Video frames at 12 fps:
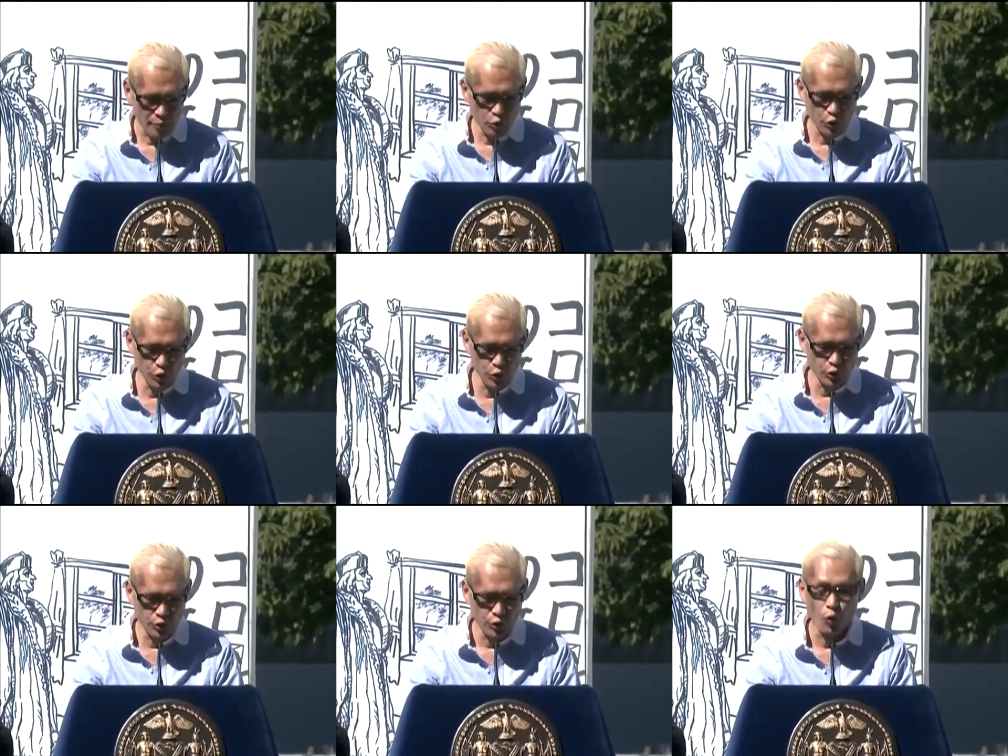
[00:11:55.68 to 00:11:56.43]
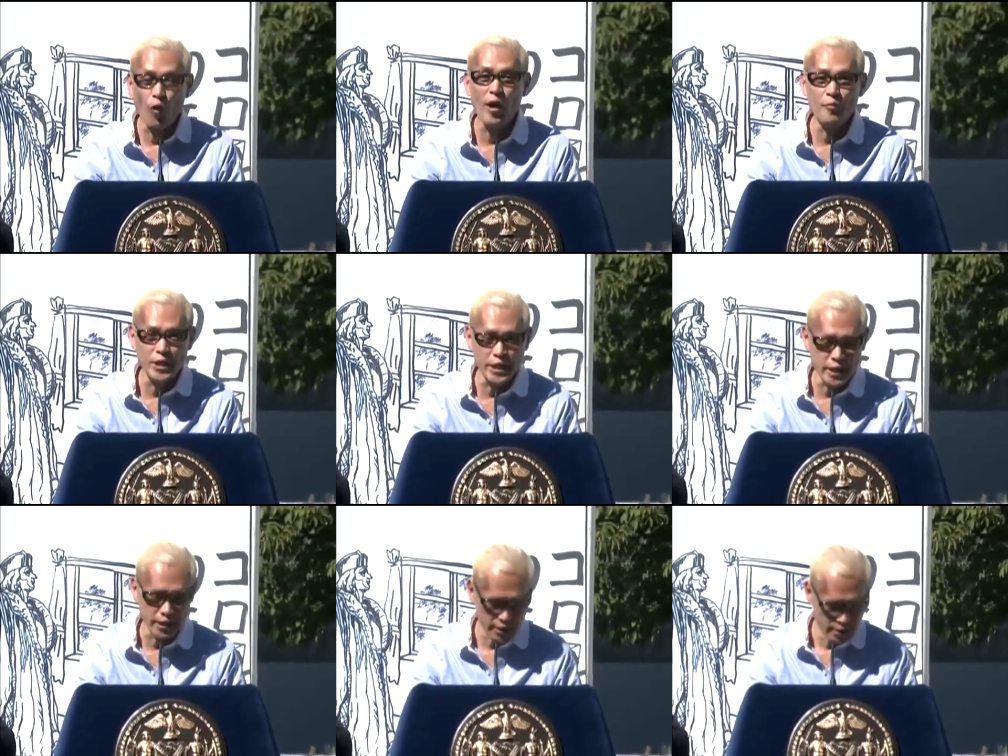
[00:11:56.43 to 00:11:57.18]
come true for
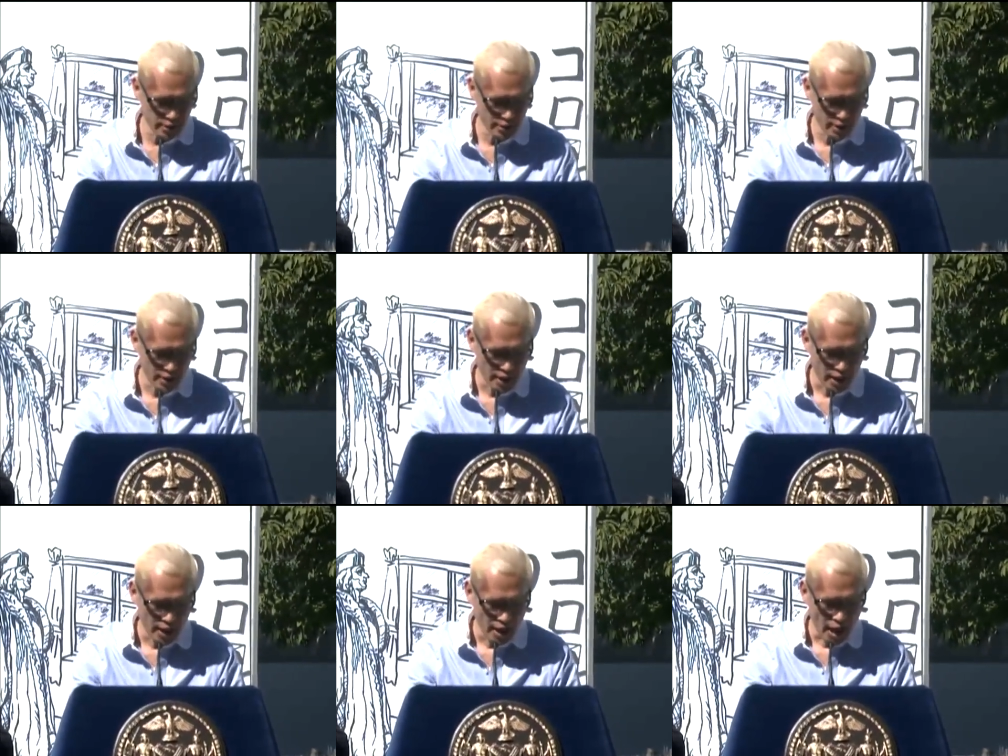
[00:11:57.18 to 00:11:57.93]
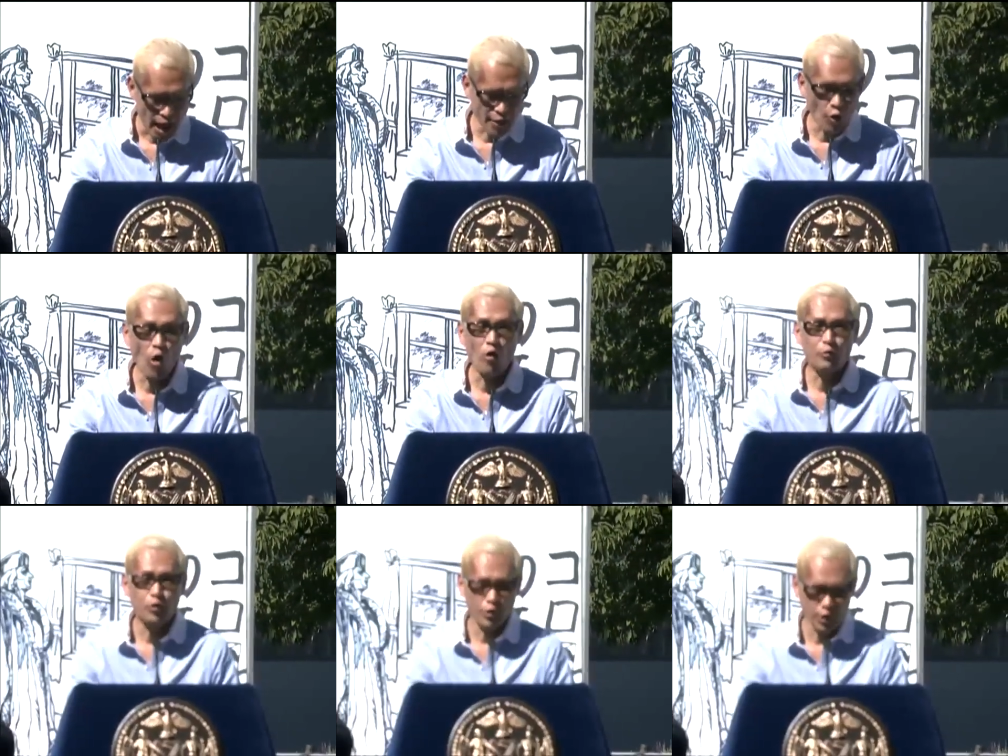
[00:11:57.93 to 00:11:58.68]
me. I
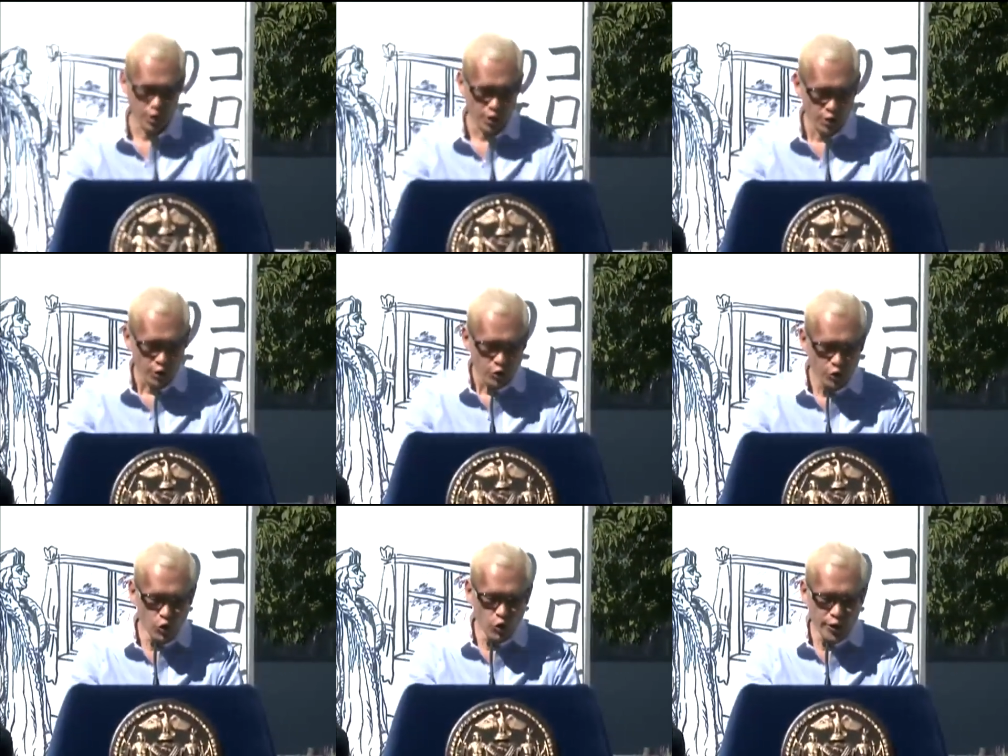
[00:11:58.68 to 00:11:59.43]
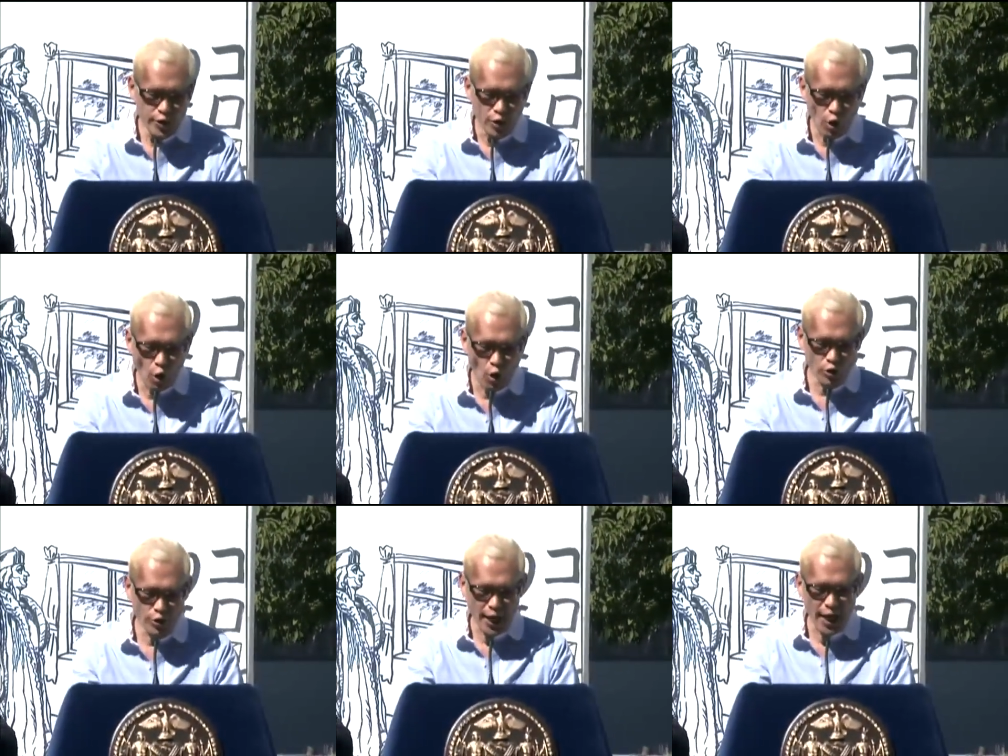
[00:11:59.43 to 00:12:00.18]
hope you will all